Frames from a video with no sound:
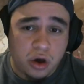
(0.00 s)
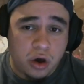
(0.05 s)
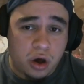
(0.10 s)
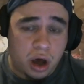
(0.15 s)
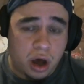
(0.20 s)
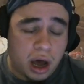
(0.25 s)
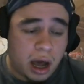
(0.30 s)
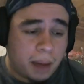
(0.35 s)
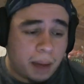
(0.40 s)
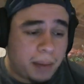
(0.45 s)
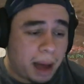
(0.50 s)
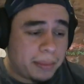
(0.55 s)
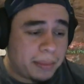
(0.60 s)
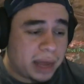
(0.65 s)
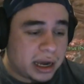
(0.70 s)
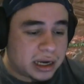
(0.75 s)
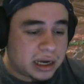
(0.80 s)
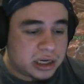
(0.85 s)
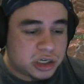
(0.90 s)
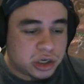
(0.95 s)
I'm
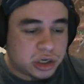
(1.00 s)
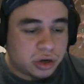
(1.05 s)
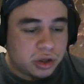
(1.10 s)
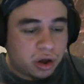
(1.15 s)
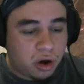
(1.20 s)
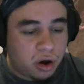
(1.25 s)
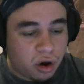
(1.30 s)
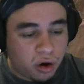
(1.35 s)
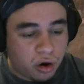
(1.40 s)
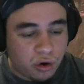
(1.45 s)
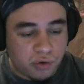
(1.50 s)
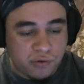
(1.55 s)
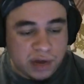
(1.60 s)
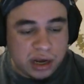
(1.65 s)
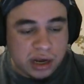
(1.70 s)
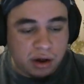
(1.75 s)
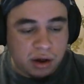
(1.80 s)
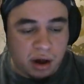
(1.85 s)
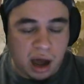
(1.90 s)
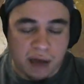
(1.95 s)
not going to show you the whole
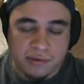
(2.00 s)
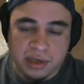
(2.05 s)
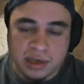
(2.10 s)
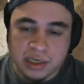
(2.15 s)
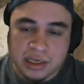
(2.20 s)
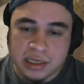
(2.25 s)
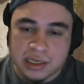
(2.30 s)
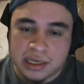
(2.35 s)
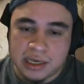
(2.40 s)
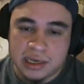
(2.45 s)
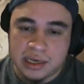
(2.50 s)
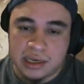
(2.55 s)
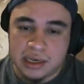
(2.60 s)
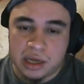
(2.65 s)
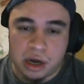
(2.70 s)
video, obviously.